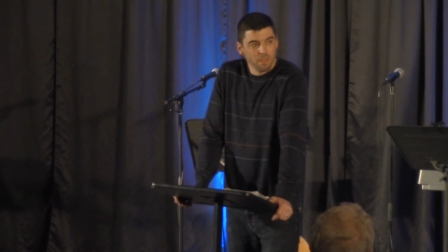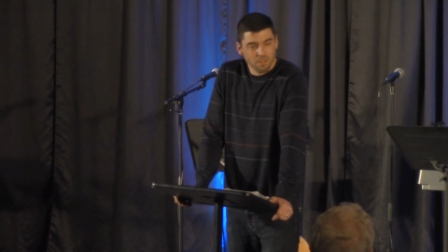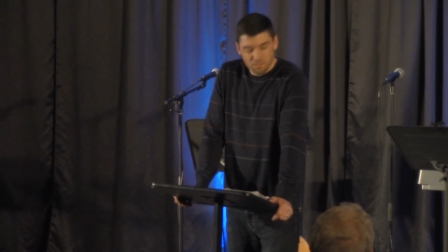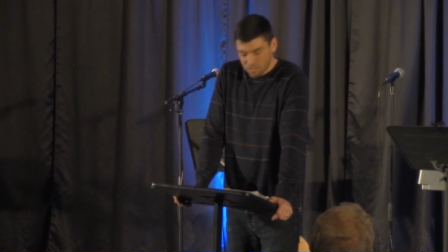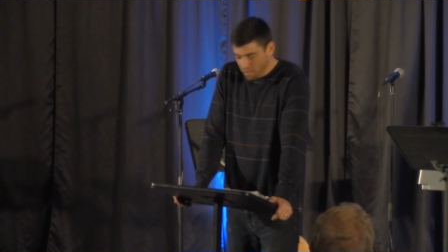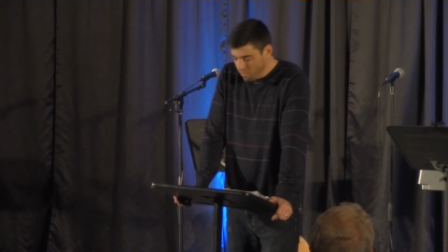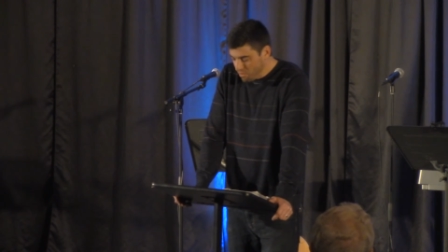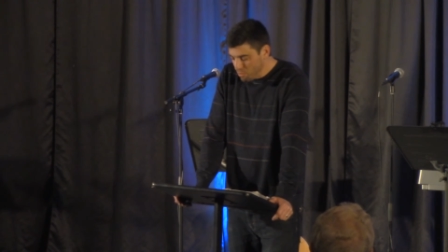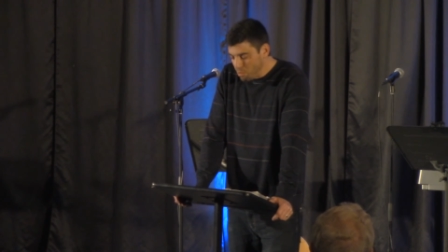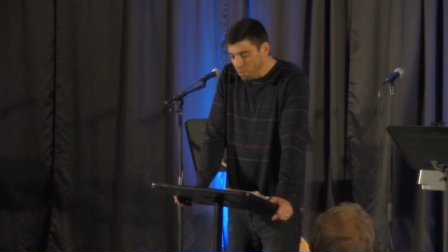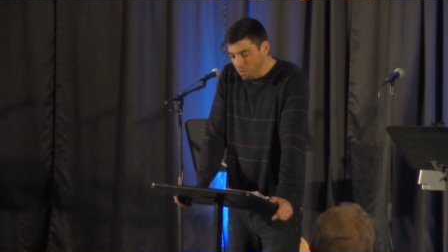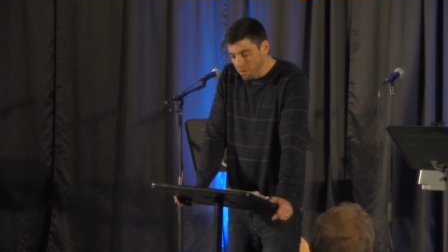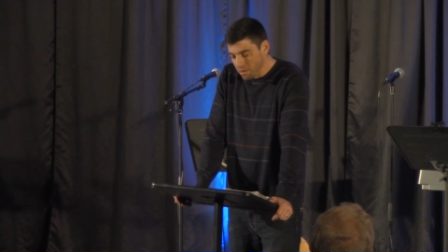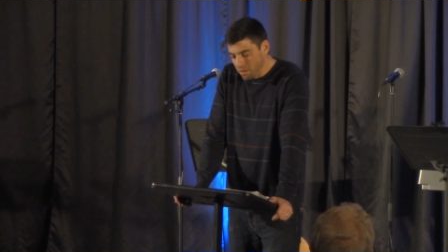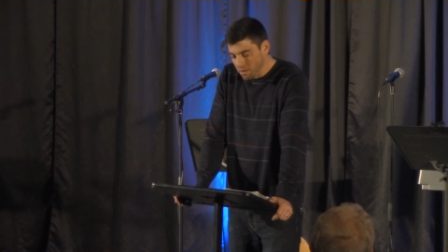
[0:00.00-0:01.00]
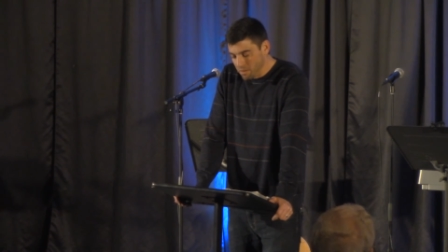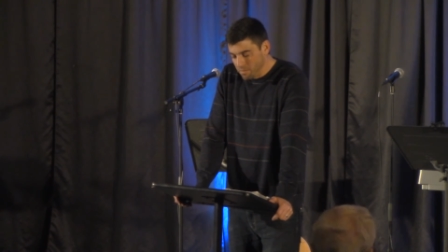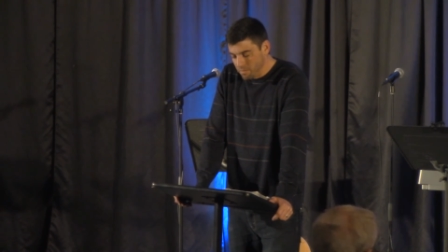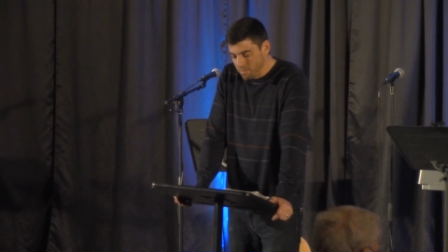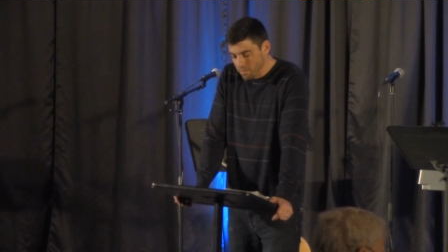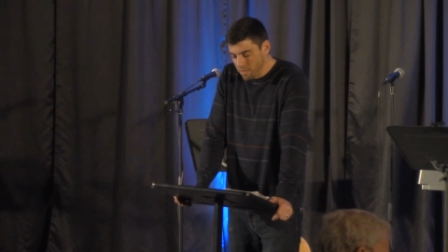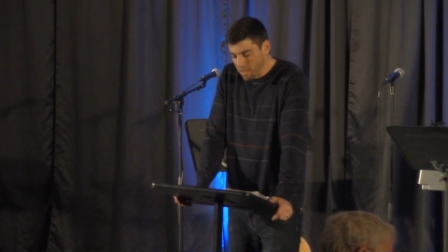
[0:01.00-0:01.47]
self important?
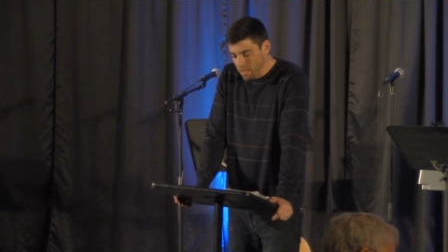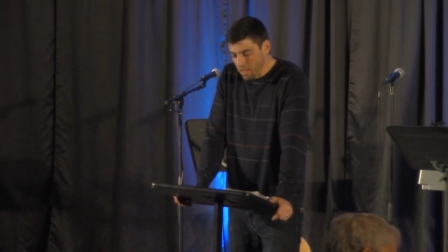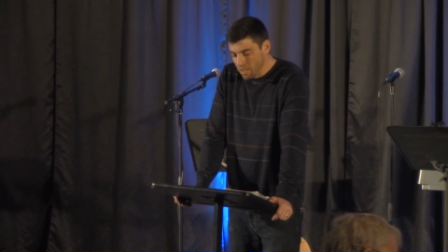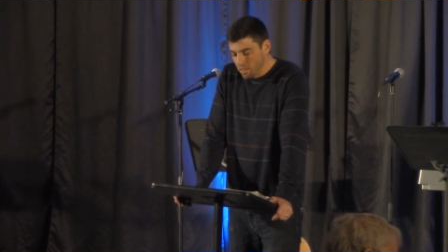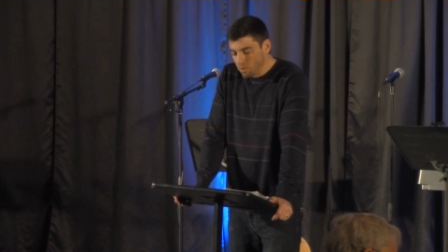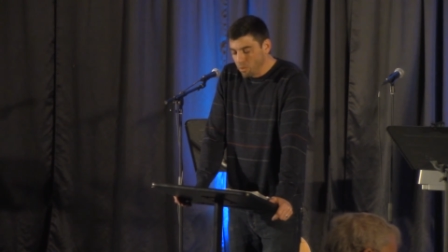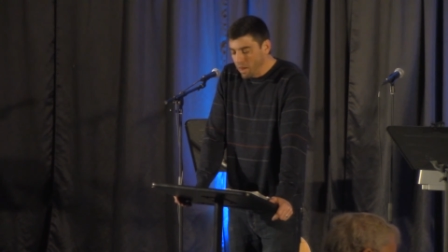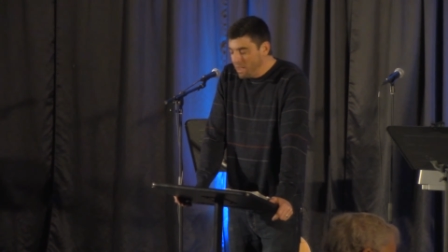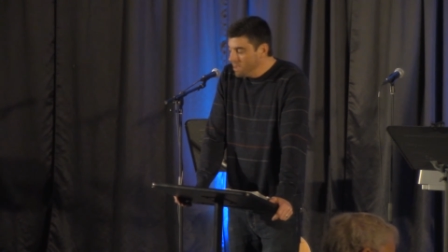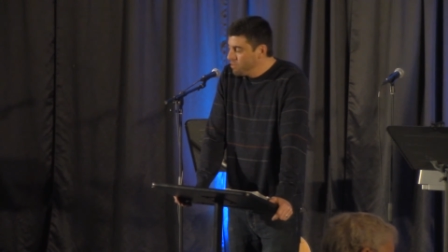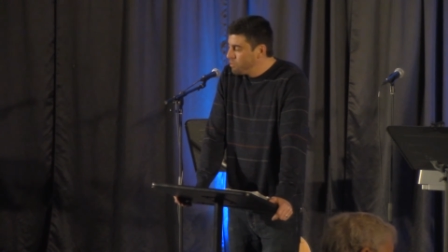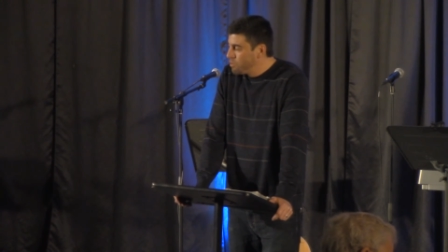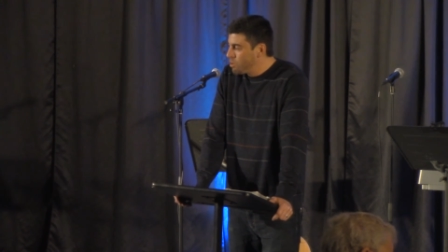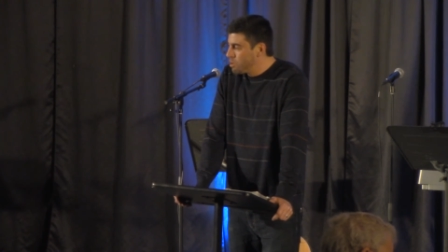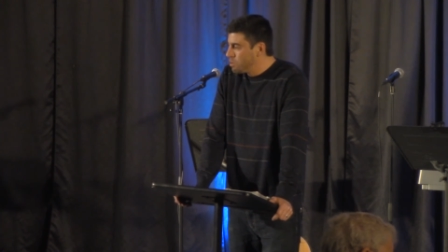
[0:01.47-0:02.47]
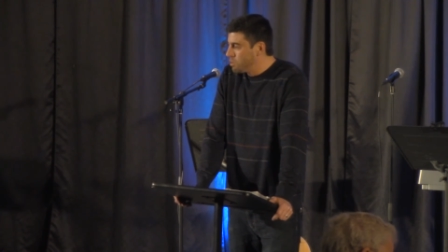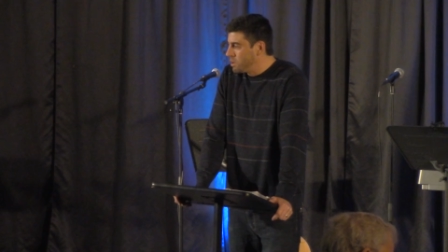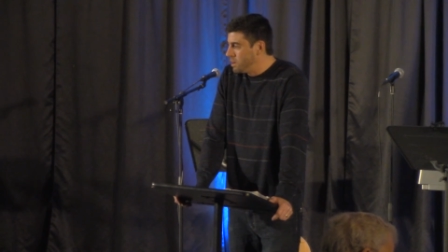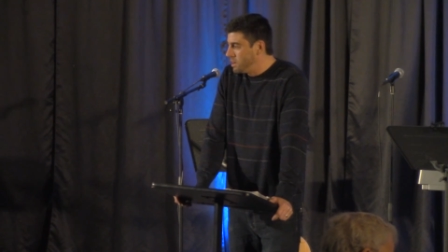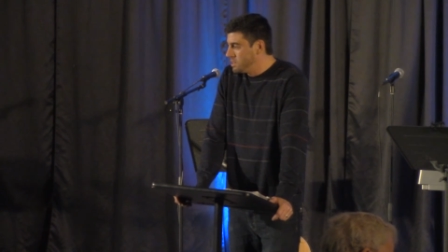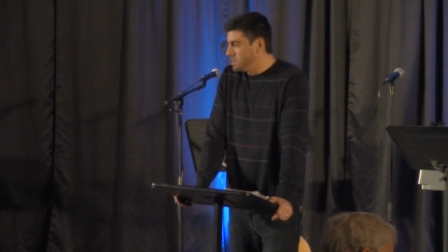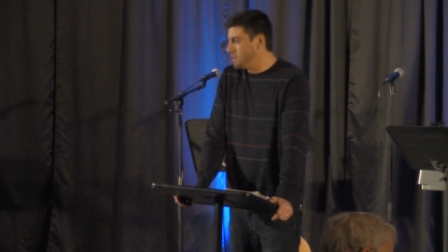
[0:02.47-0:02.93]
The way
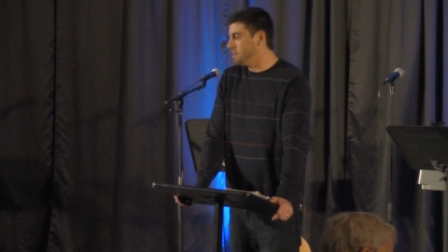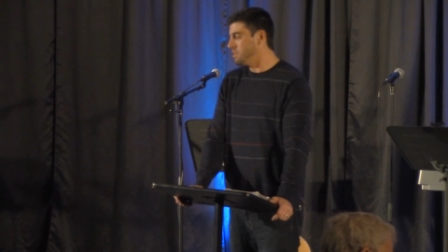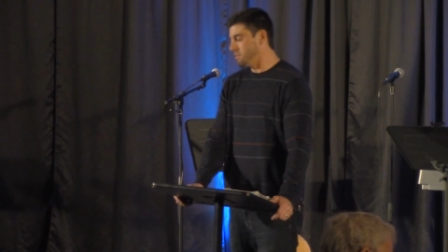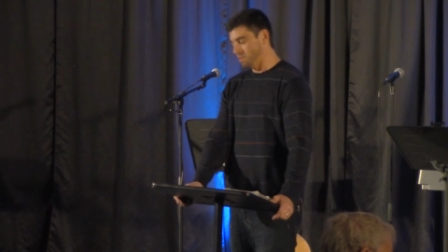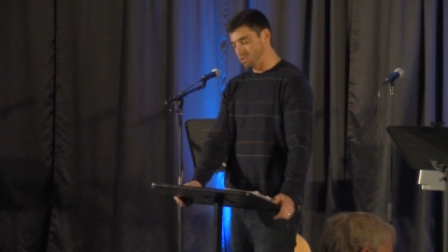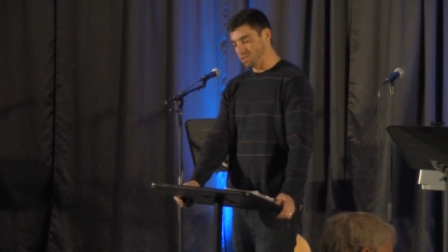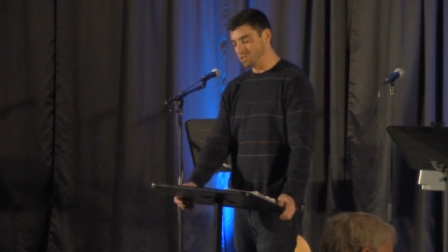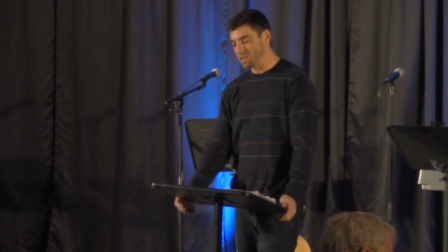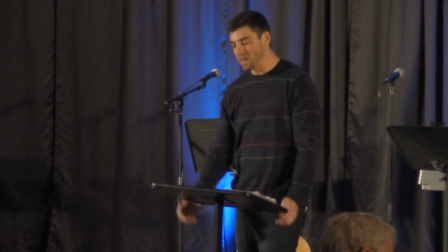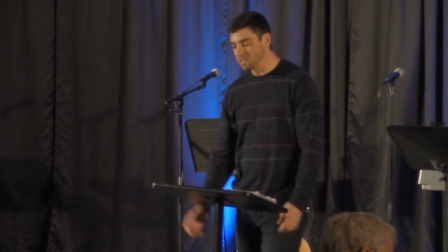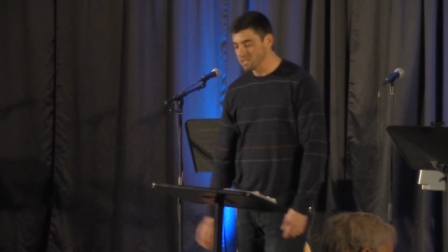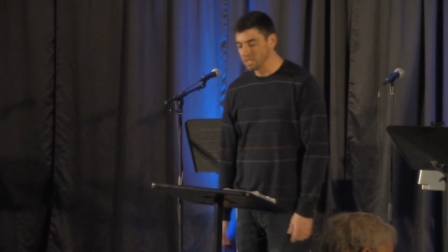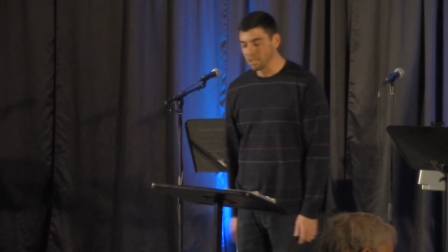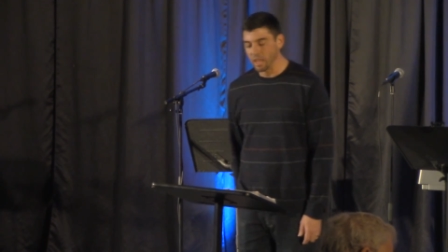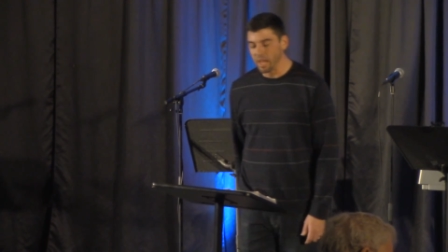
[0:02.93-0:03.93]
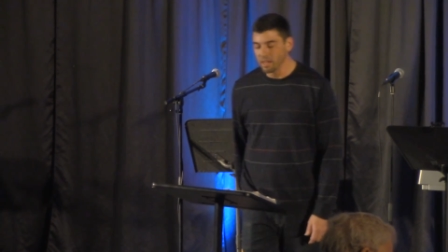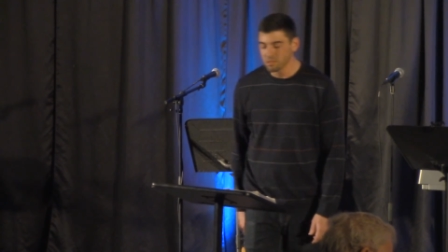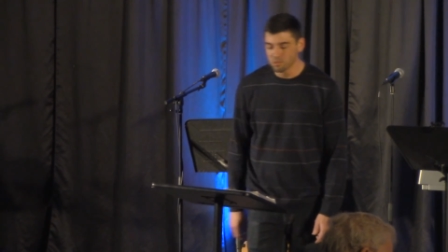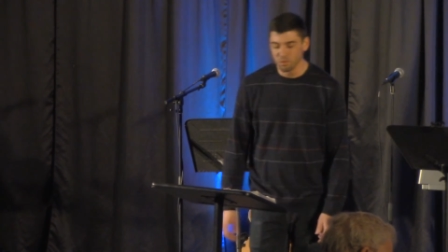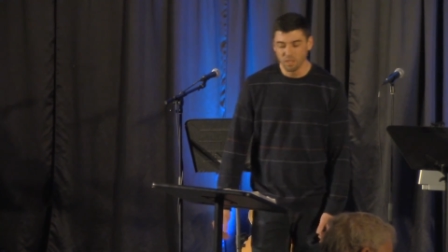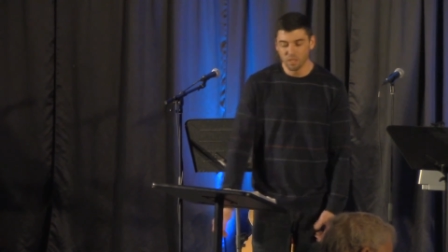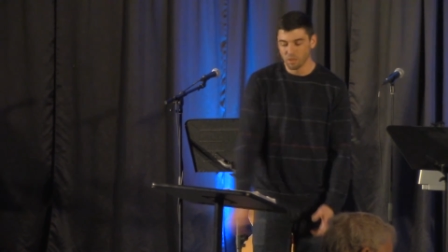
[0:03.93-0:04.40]
forward, as I suggested
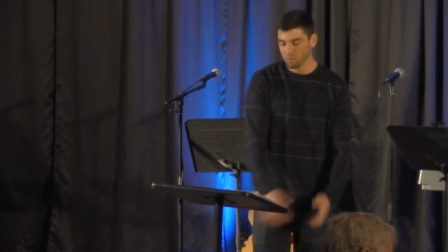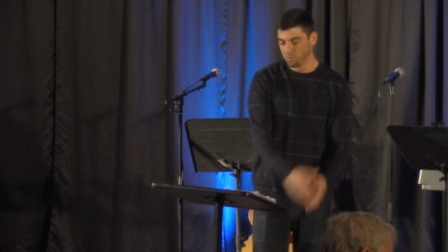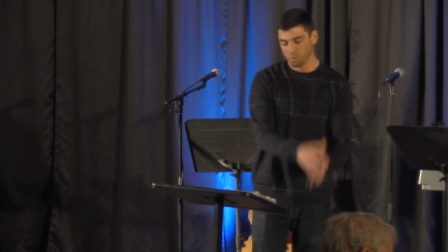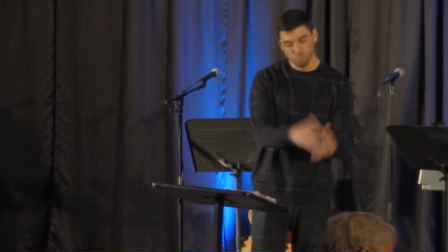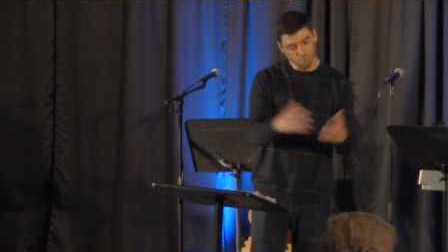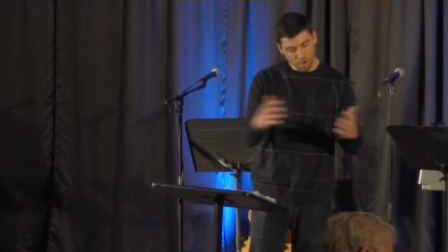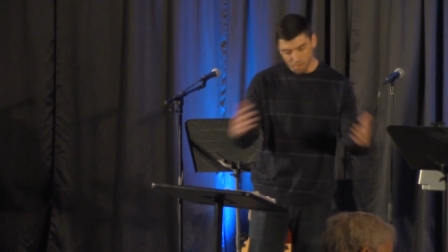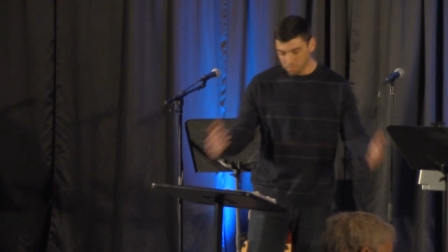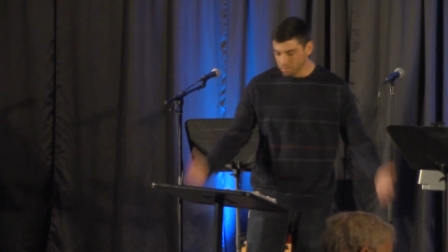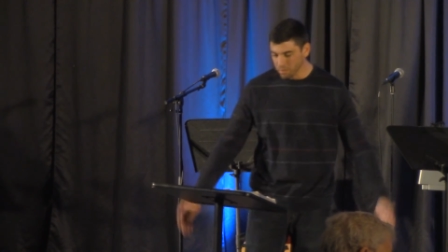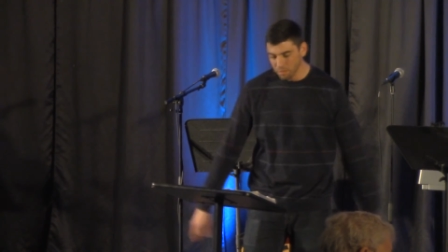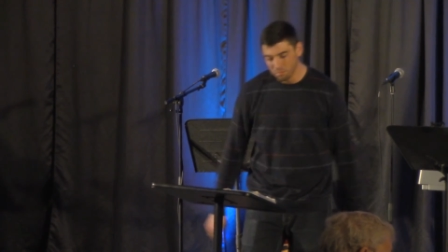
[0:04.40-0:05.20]
last week and will probably